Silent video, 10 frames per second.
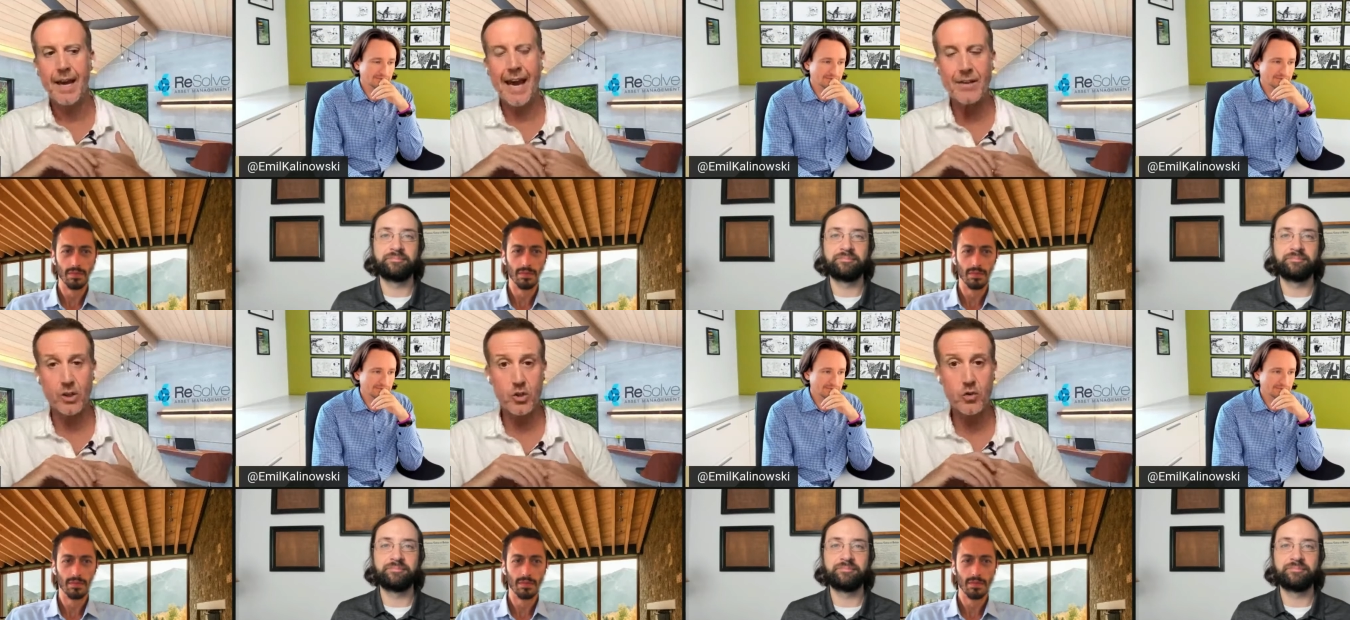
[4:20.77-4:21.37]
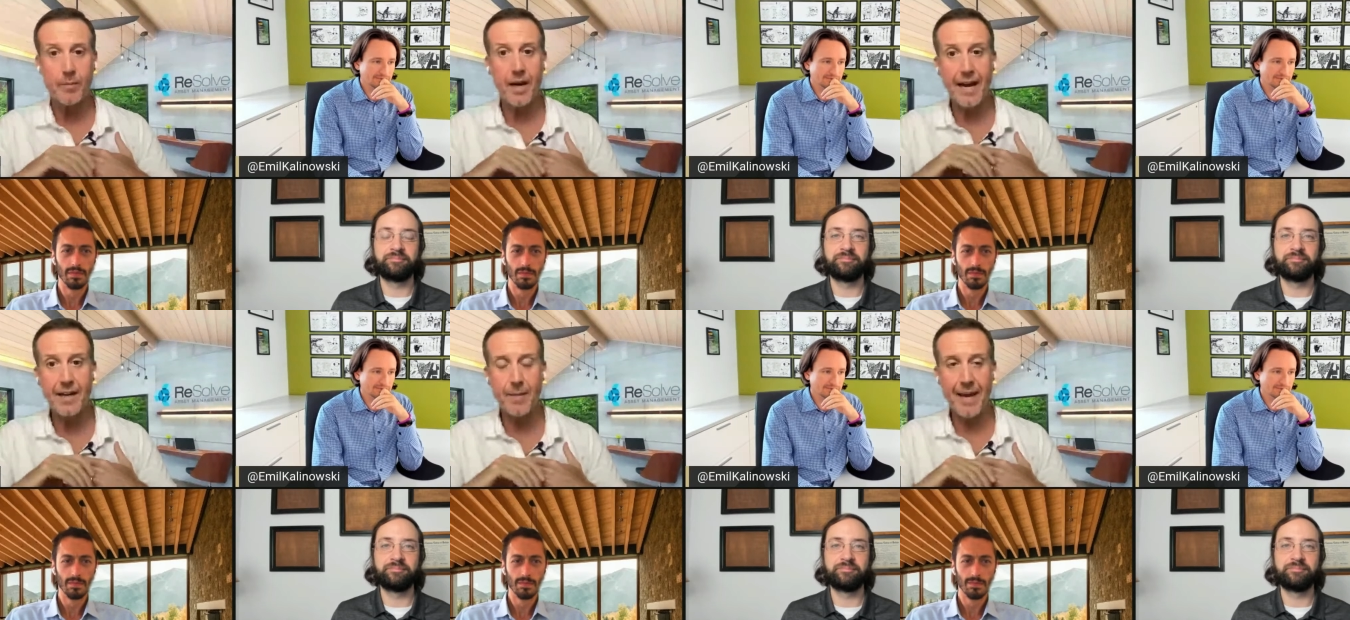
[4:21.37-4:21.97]
Speaker 1: has extremely
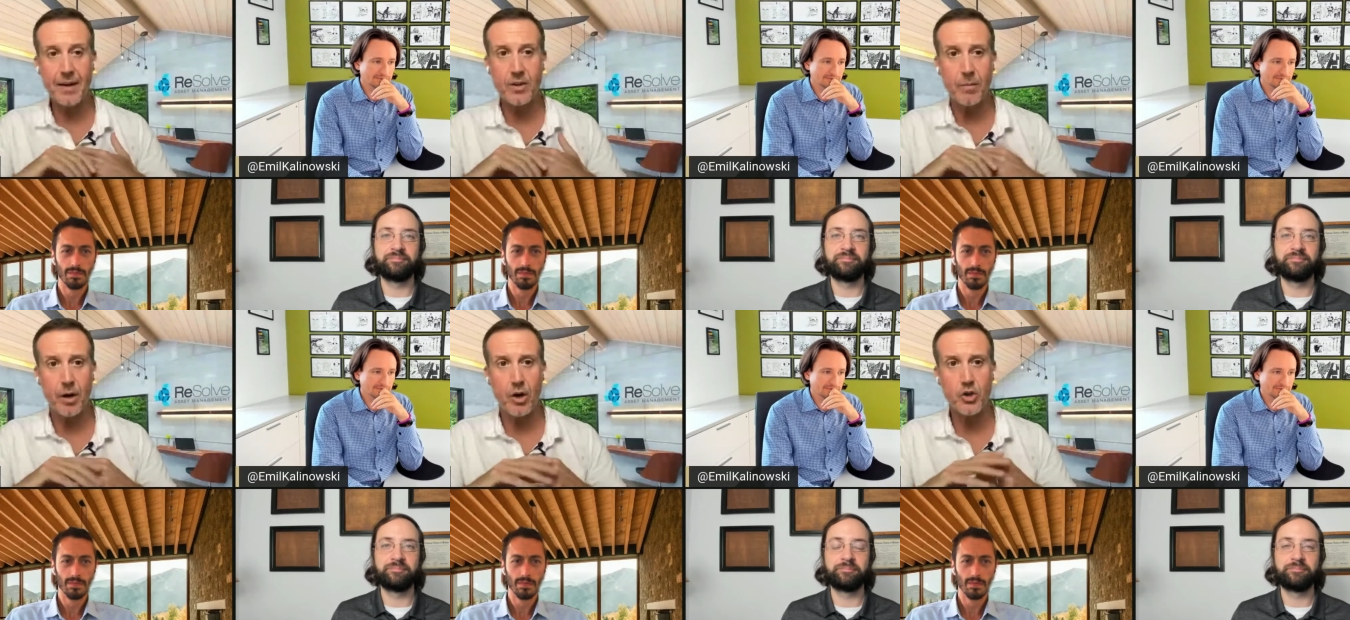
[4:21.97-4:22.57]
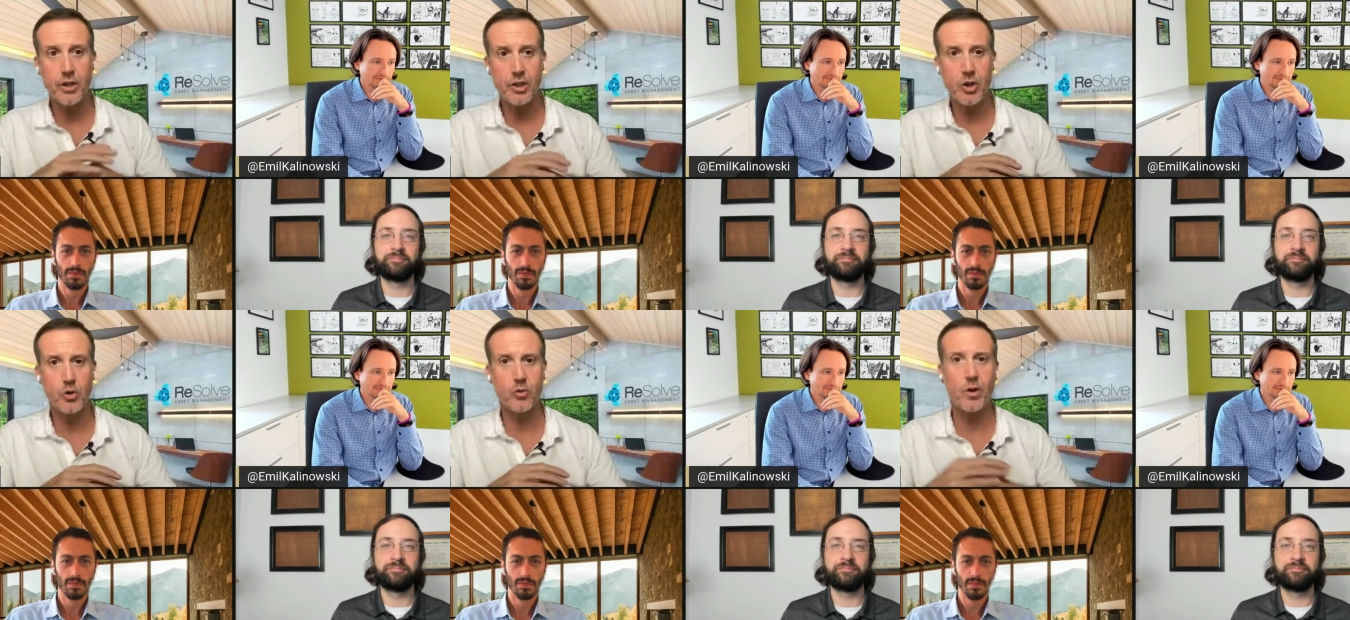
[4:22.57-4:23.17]
high demand at the margin,
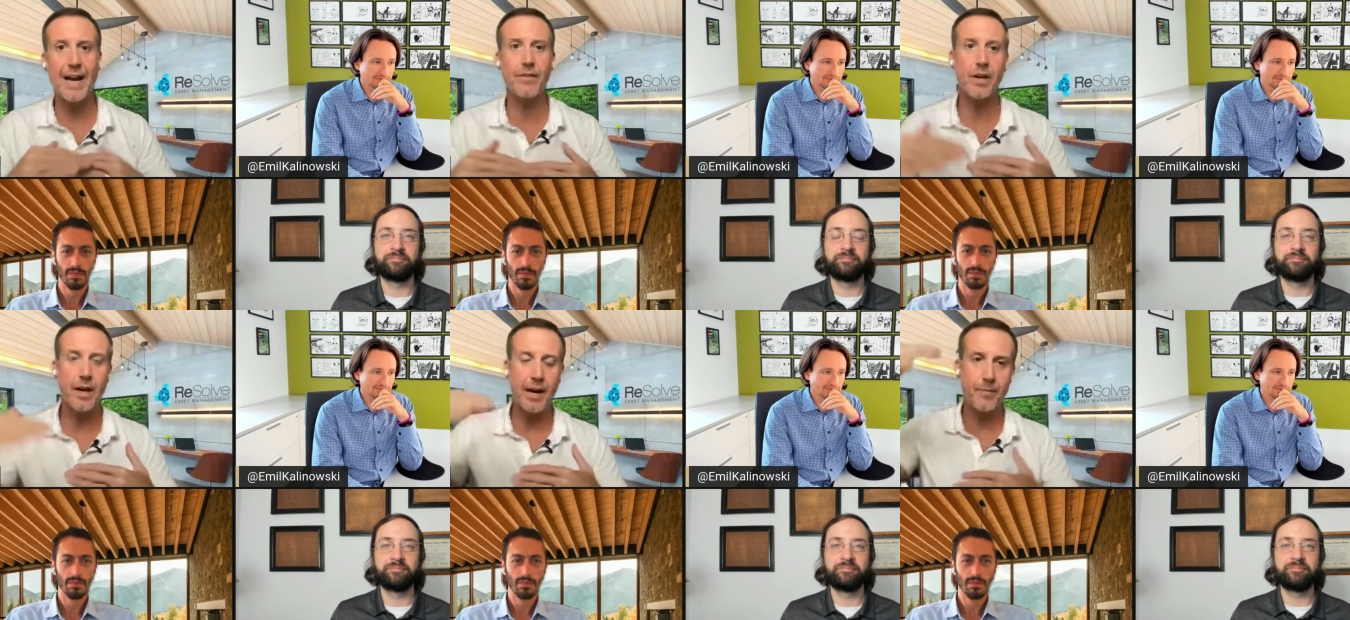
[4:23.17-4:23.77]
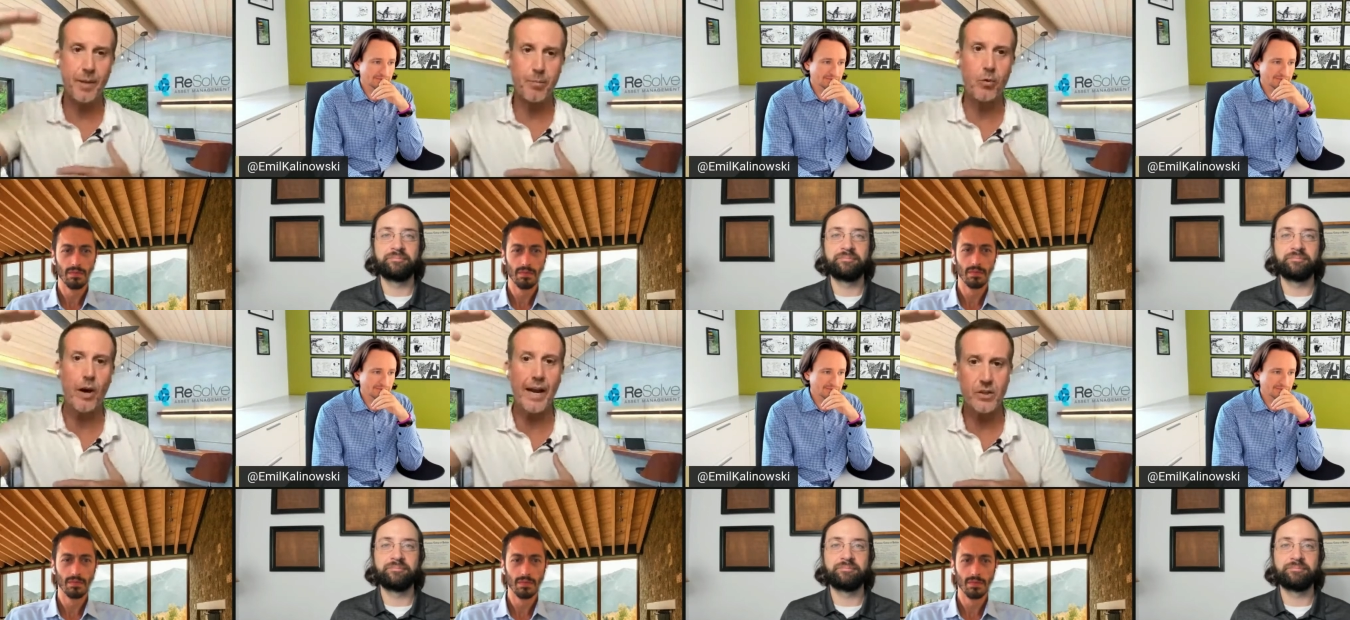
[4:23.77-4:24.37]
you're driving up the
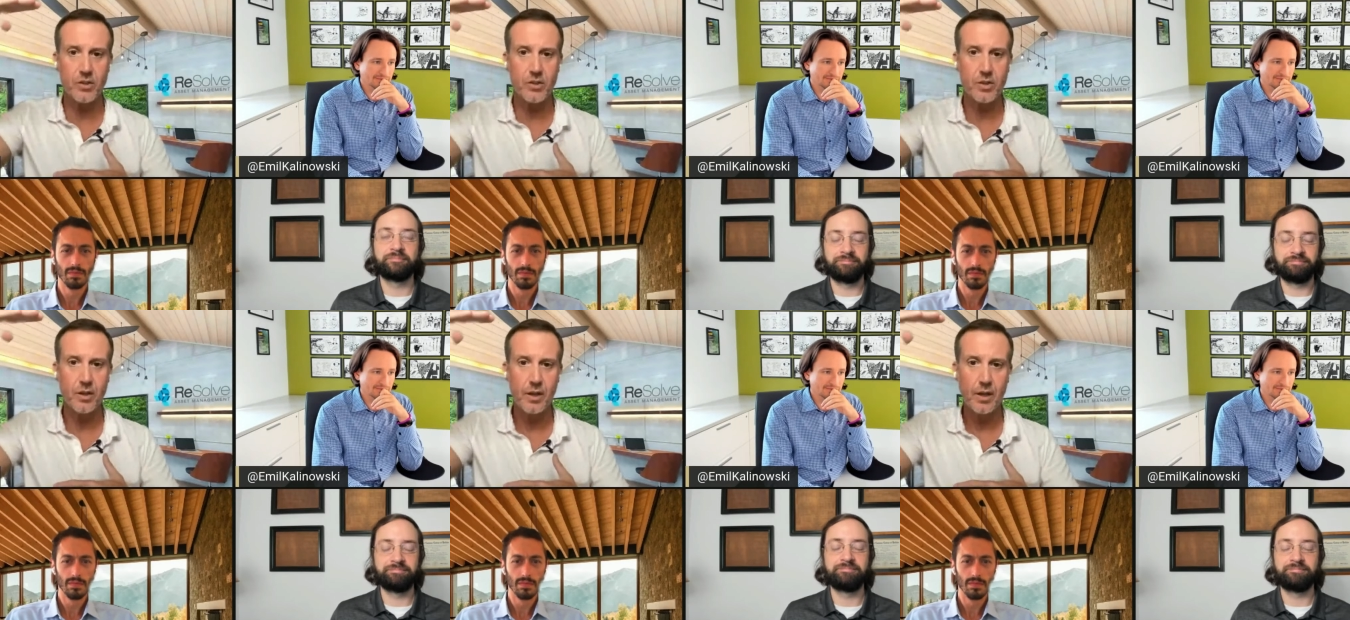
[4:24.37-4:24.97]
price